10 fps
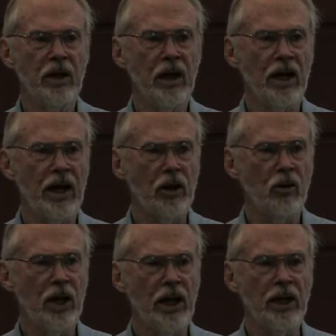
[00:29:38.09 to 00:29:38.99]

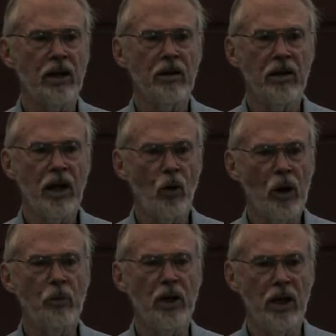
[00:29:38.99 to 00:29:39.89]
electronic
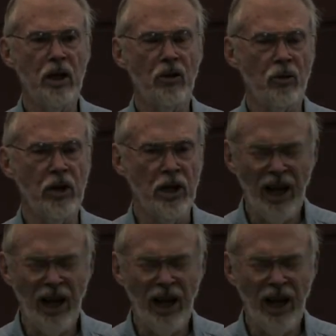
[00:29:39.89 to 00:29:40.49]
equipment industry.